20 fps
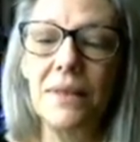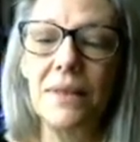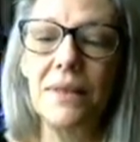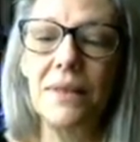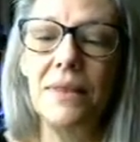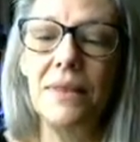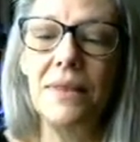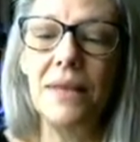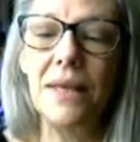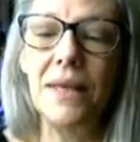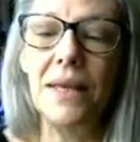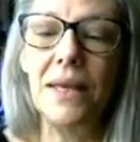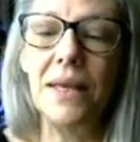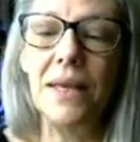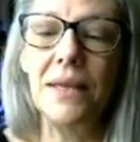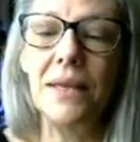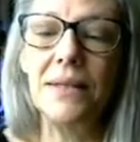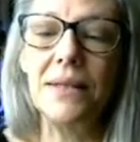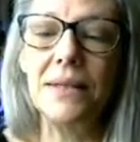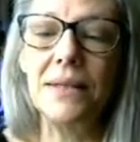The
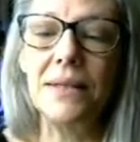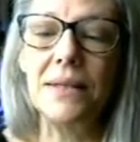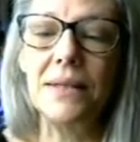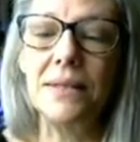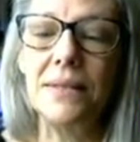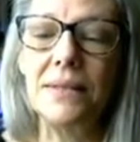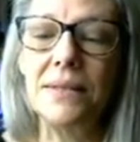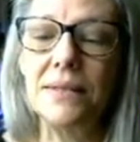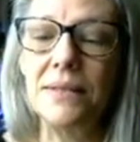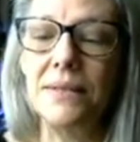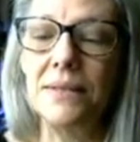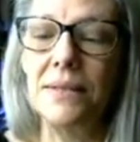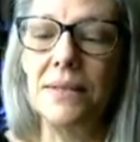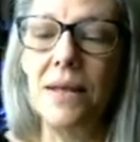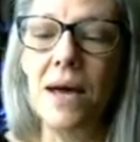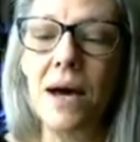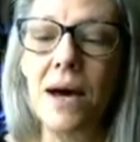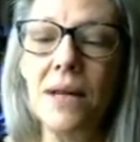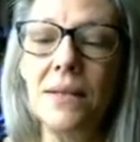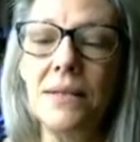eight is
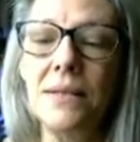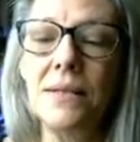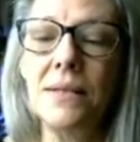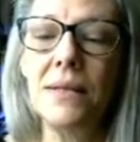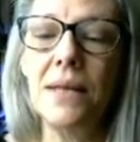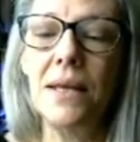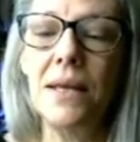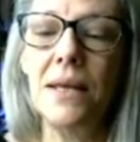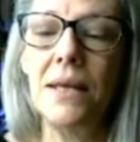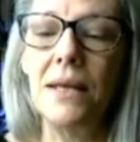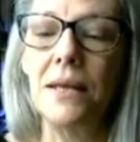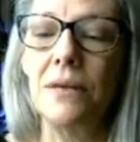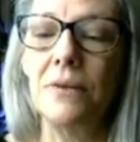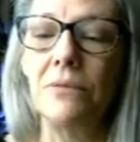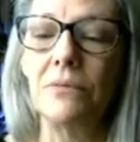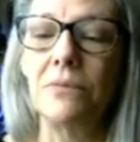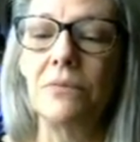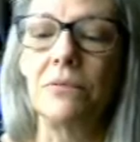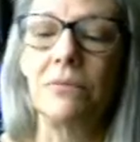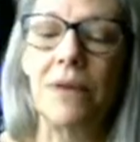not a
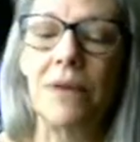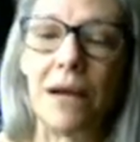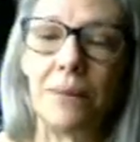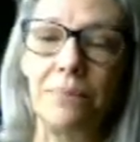rap